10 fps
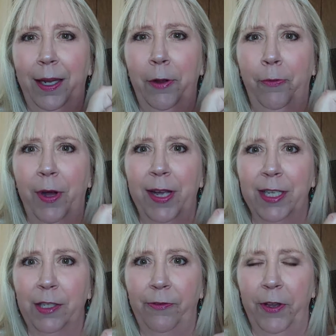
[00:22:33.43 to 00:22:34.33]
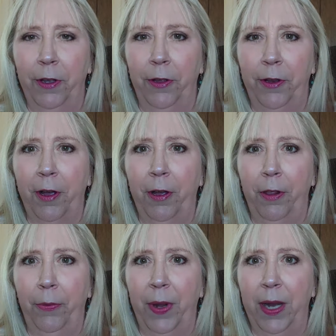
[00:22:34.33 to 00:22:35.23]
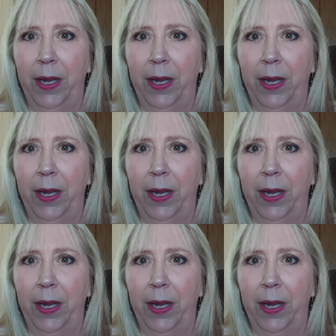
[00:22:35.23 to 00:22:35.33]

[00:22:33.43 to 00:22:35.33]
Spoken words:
it was filled all the way